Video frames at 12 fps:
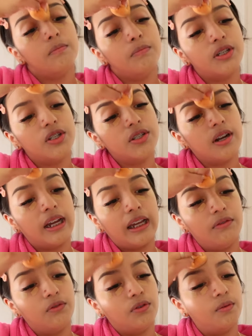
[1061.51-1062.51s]
Bitches are
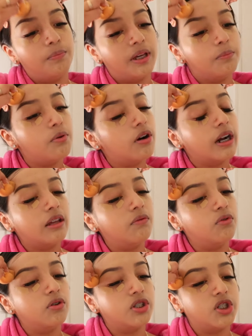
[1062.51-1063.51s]
evil. People are
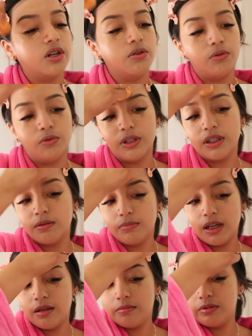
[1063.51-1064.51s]
evil in general, and
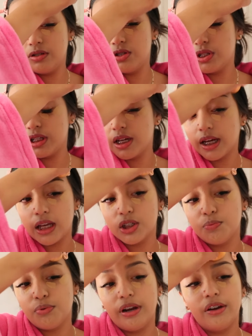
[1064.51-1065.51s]
sometimes you just need to
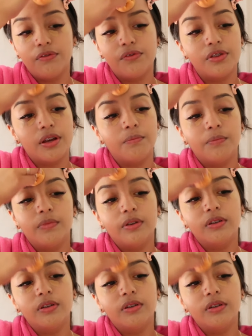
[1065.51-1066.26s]
catch a prayer for them.